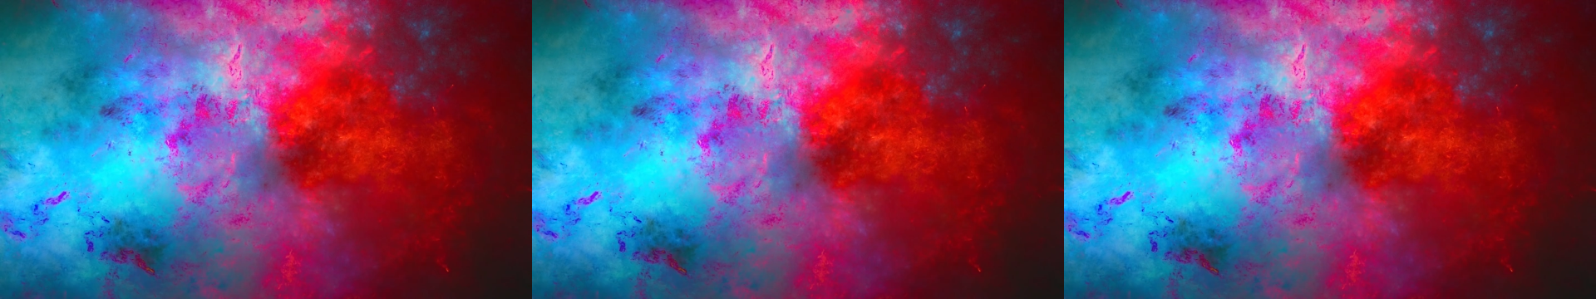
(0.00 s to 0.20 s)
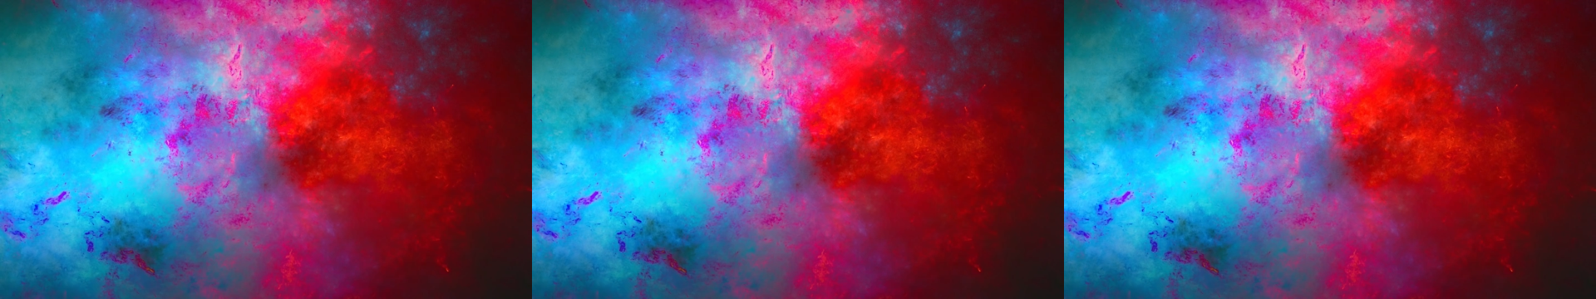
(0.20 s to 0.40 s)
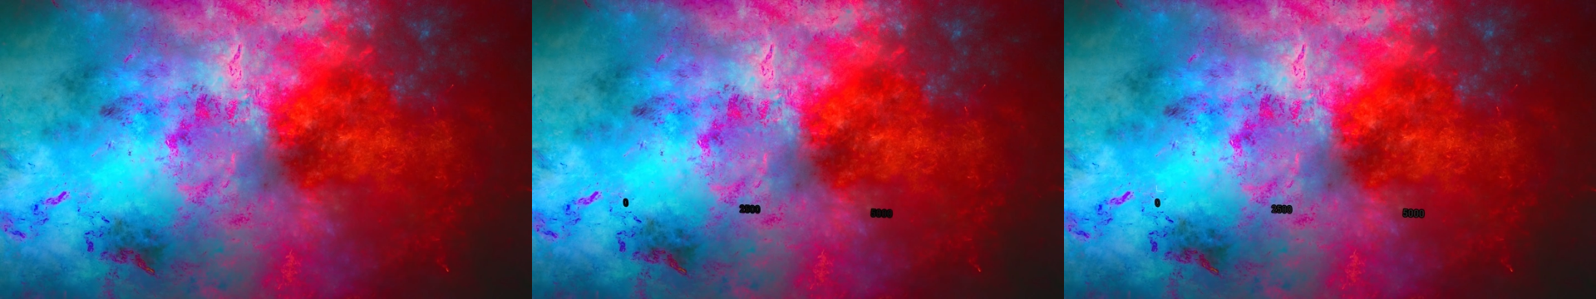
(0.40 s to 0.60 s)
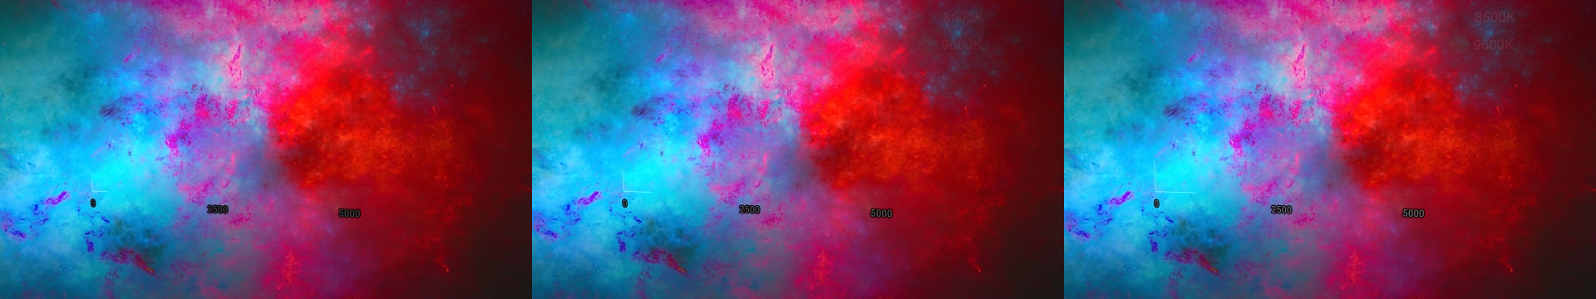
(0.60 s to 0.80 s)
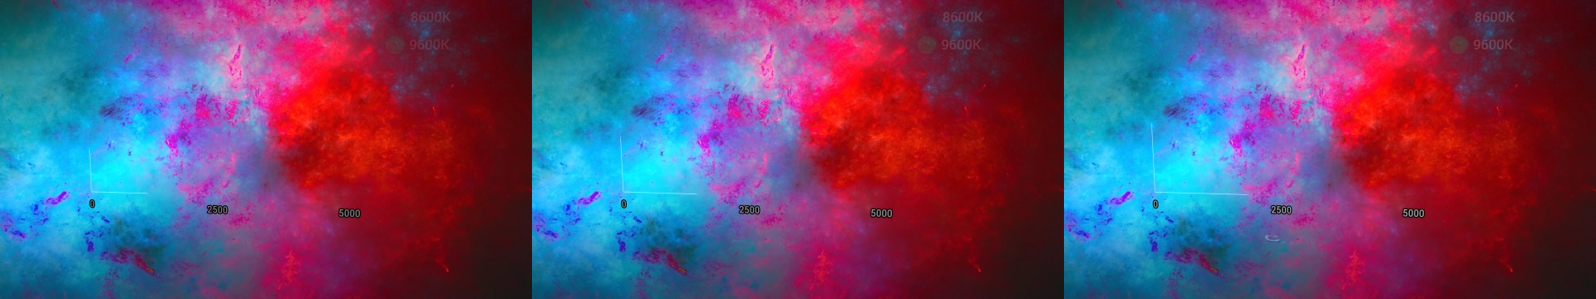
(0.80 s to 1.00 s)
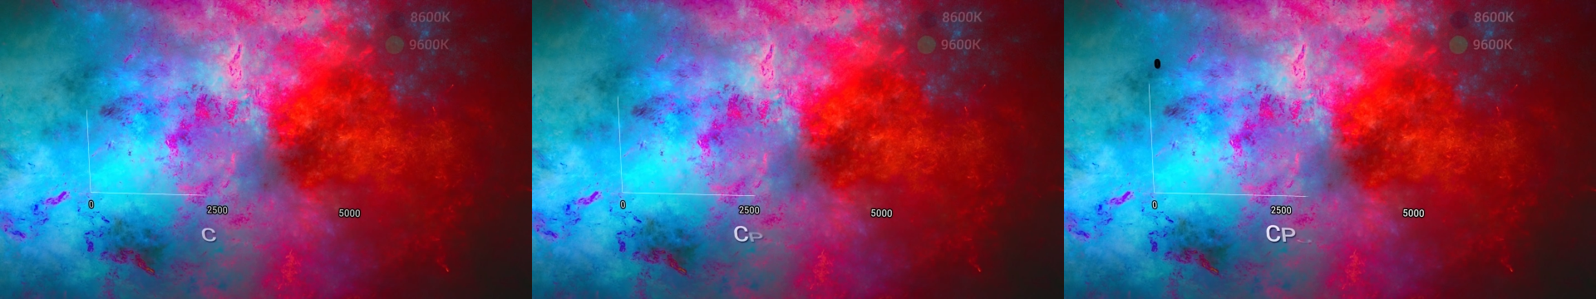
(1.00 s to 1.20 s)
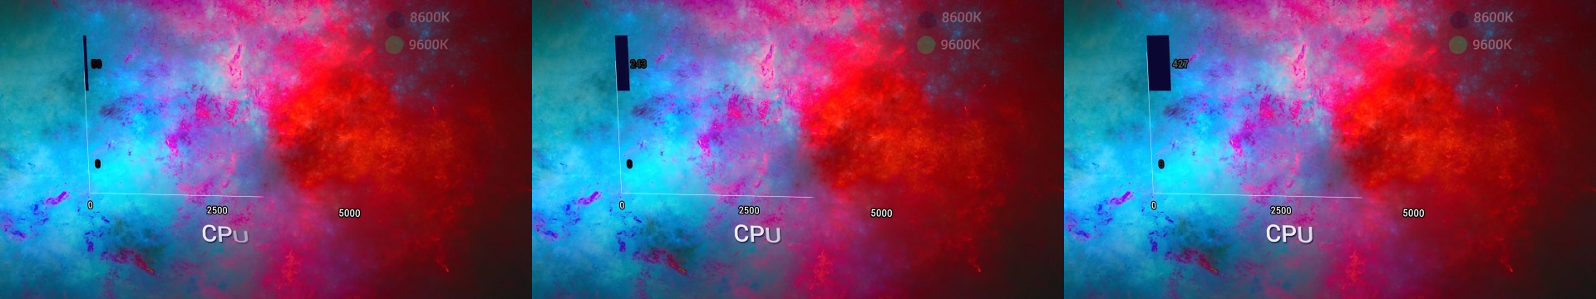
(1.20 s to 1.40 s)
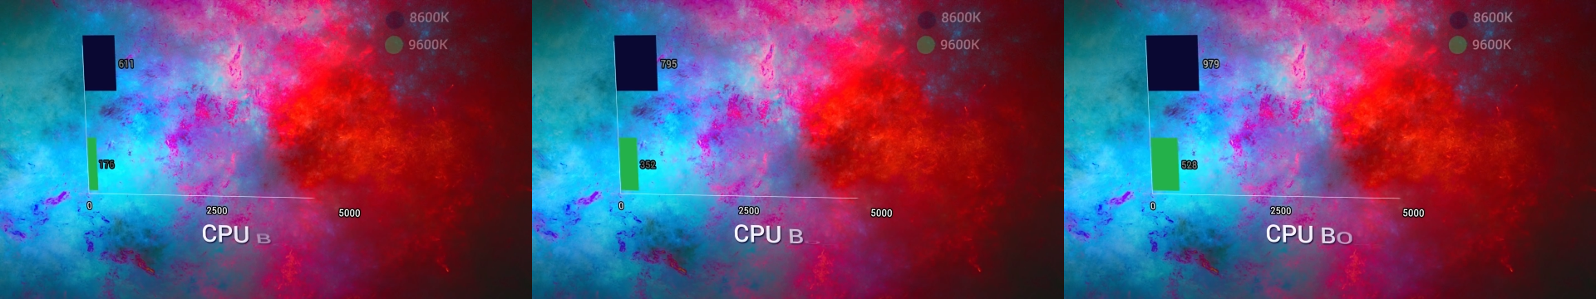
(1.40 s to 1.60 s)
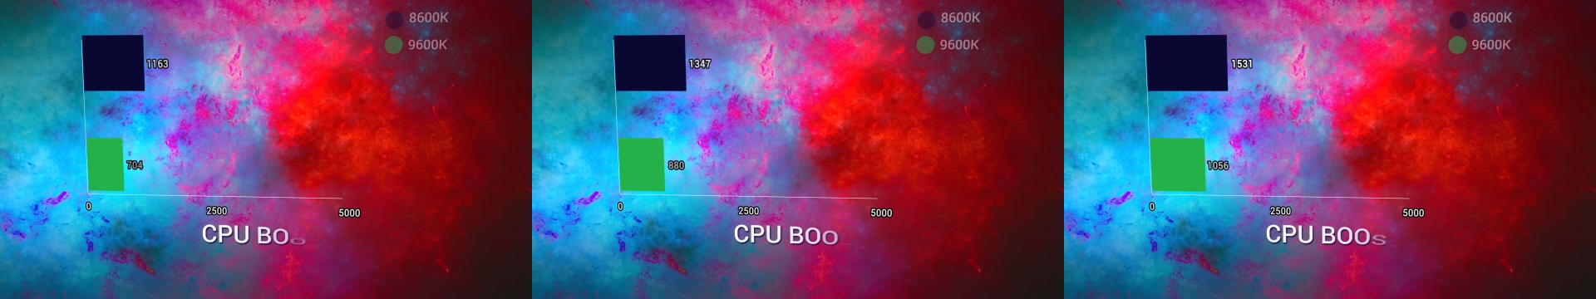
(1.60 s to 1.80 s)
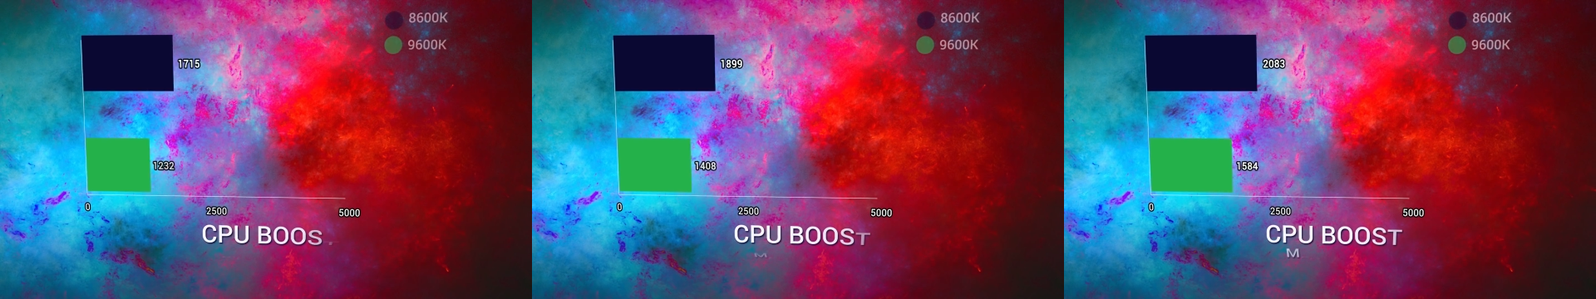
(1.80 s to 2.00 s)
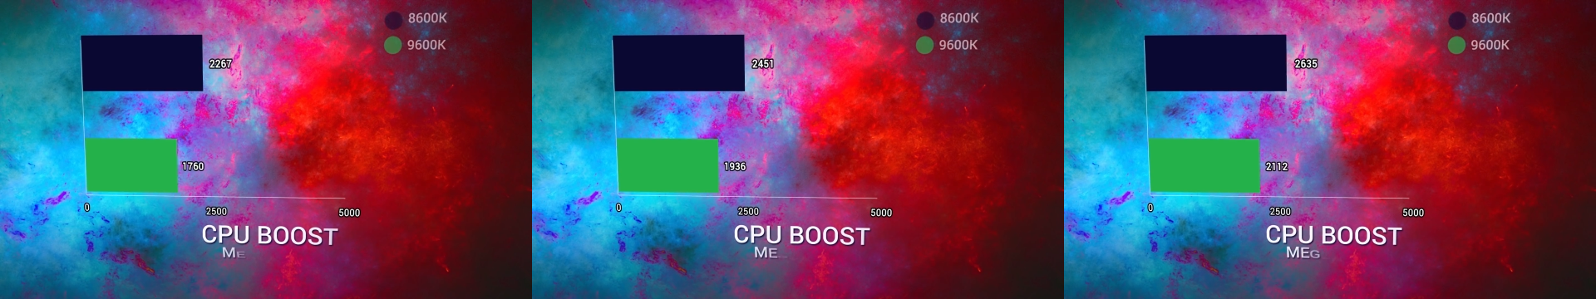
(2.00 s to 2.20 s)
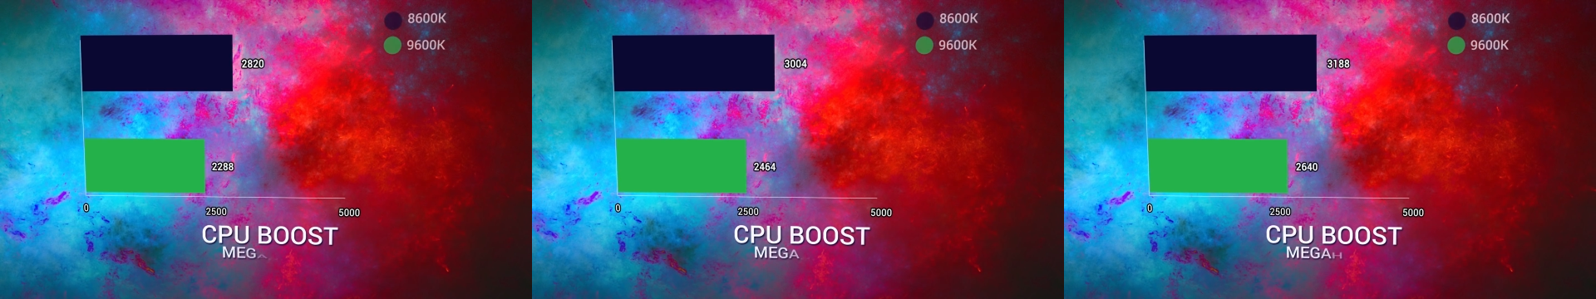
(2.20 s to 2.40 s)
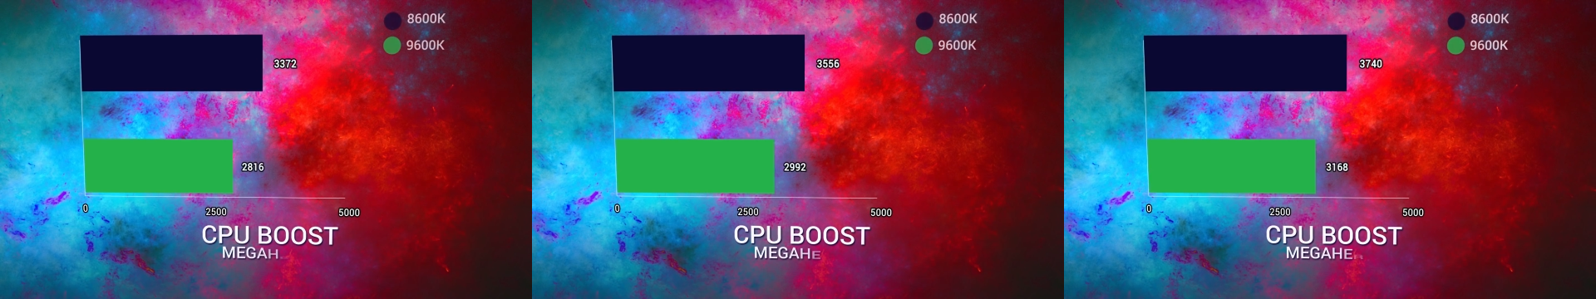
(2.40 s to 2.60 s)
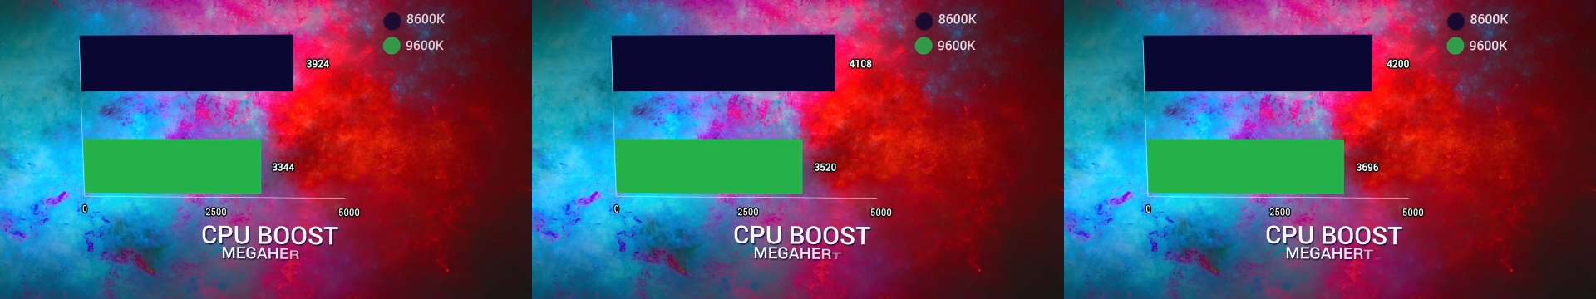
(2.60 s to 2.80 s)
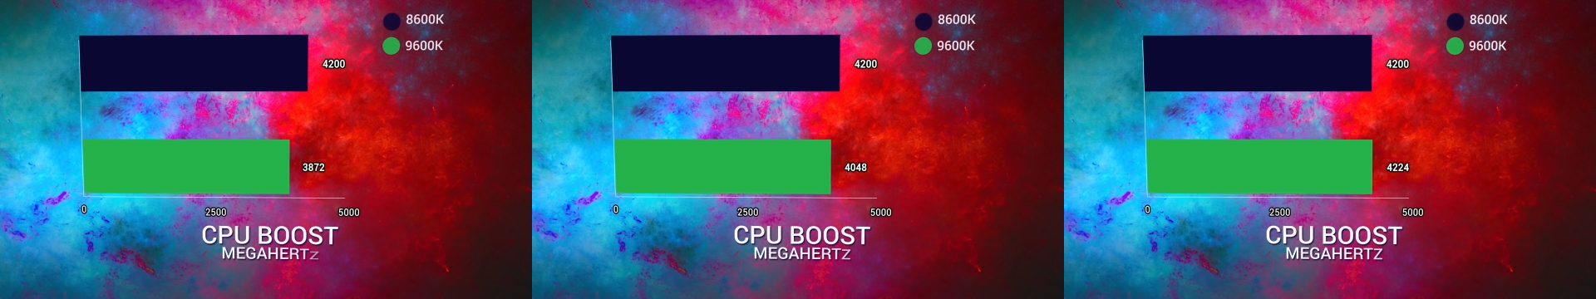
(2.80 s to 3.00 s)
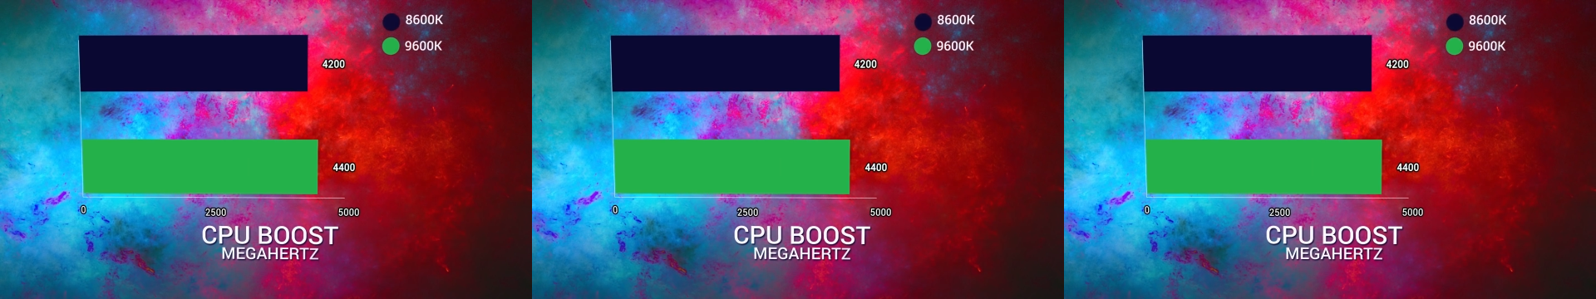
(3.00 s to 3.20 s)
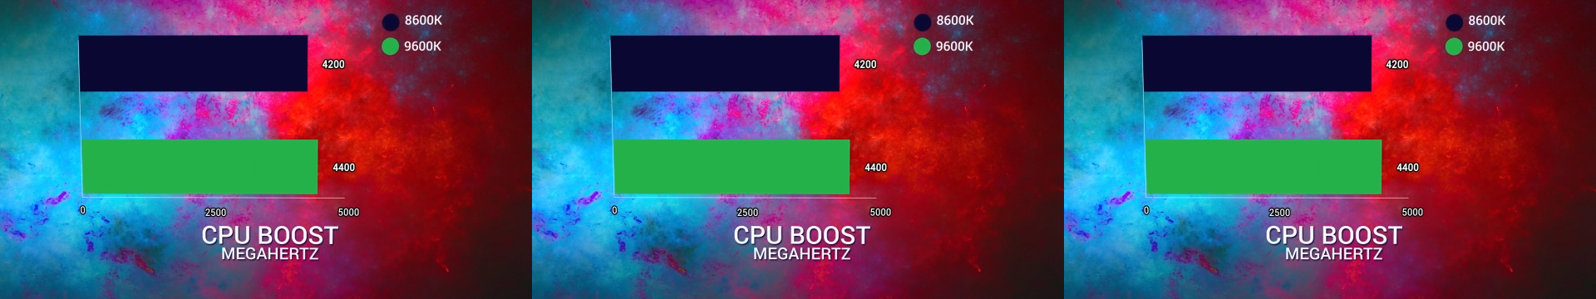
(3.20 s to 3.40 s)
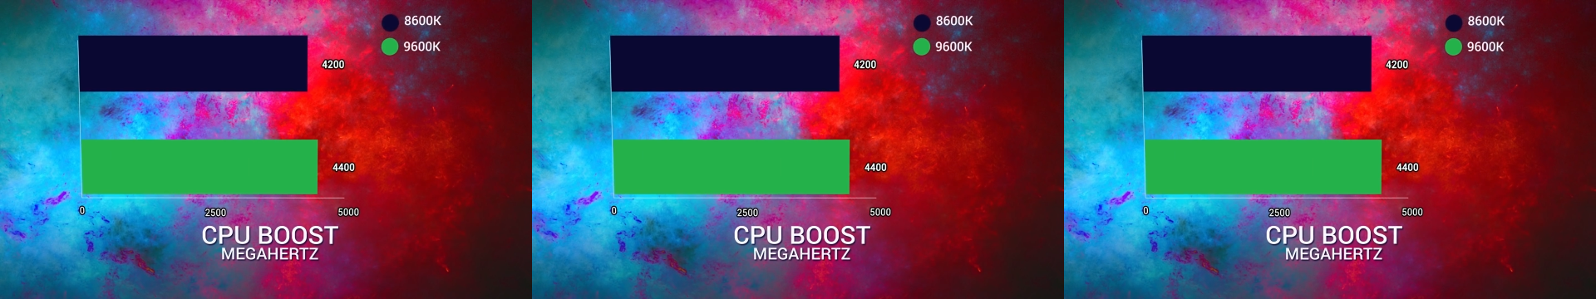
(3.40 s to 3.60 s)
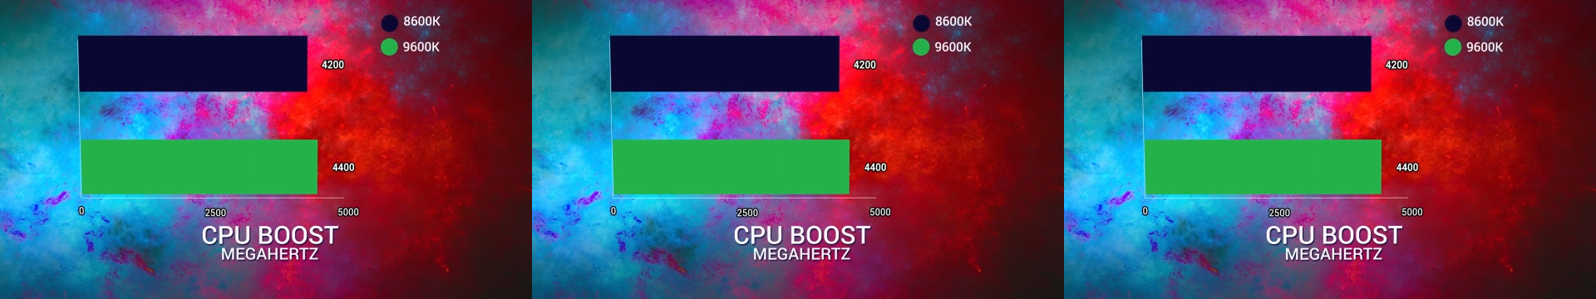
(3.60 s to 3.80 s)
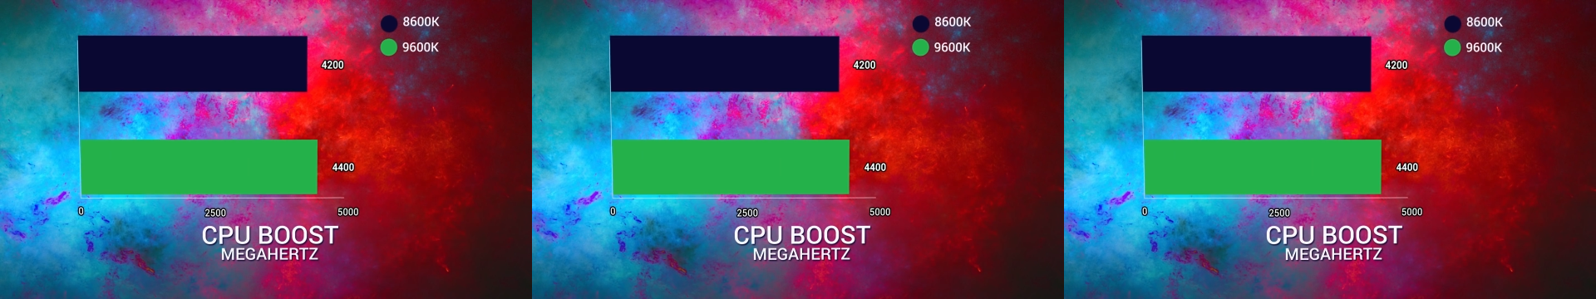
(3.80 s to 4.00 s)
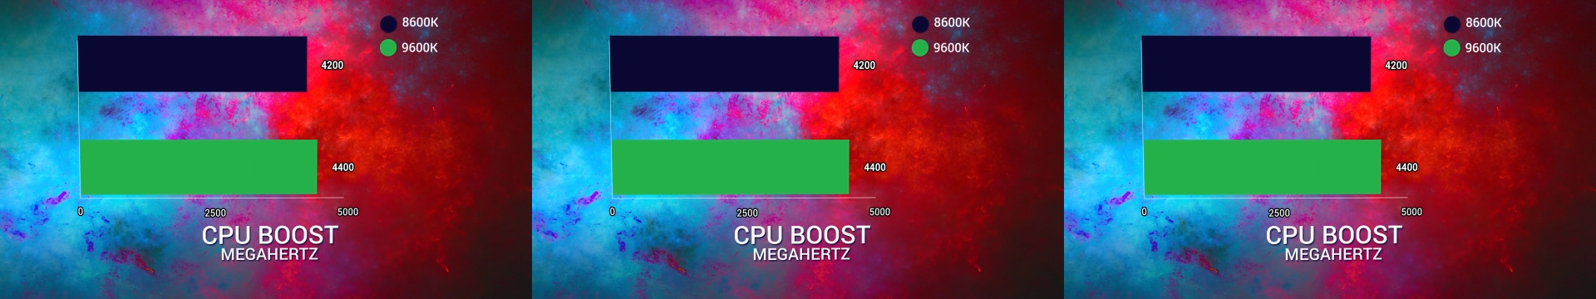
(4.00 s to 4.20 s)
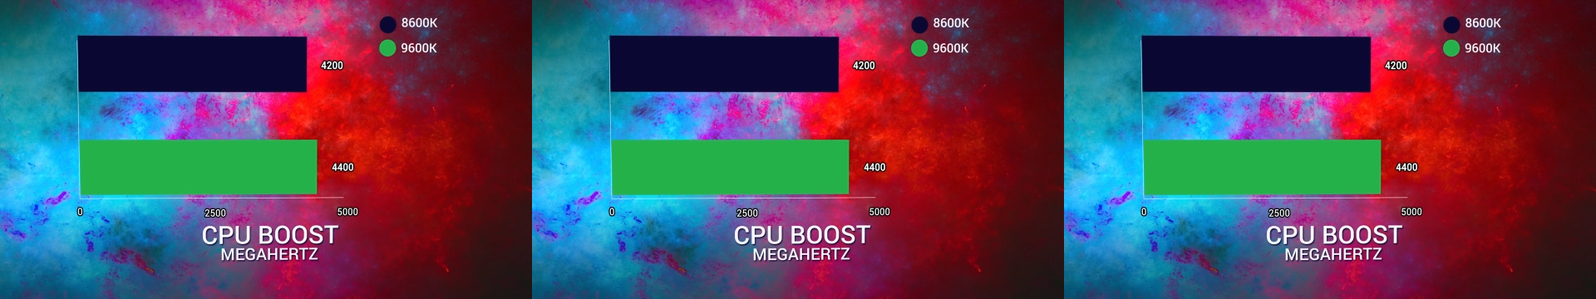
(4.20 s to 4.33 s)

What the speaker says: Nobody's mouth can be seen.